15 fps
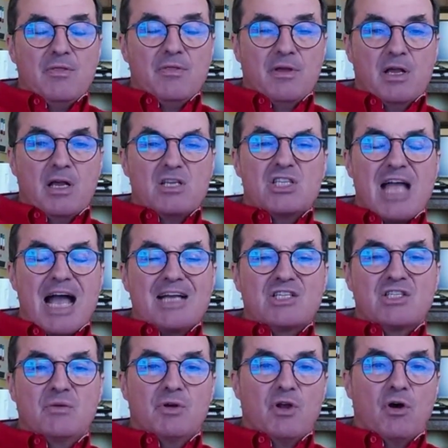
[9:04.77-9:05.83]
the stocks
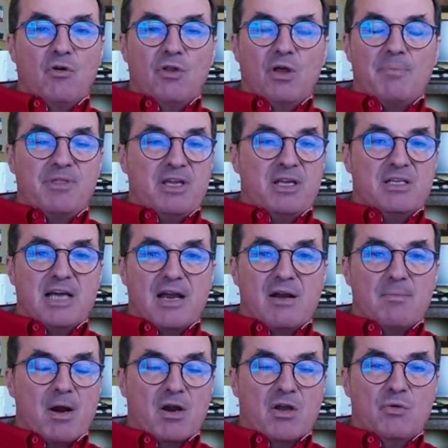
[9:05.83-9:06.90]
that would hold up the entire
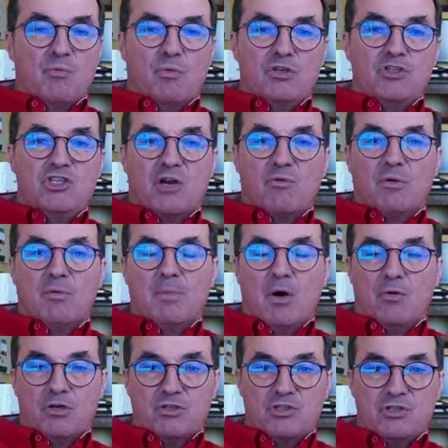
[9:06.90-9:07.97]
market were General
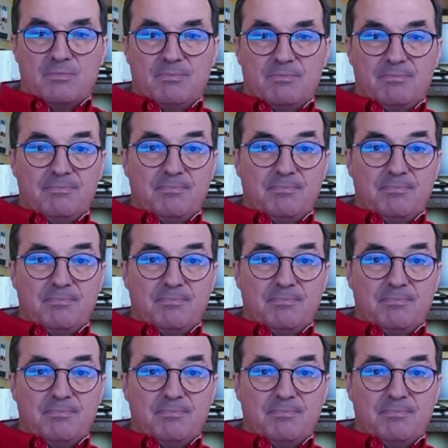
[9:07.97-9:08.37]
Motors,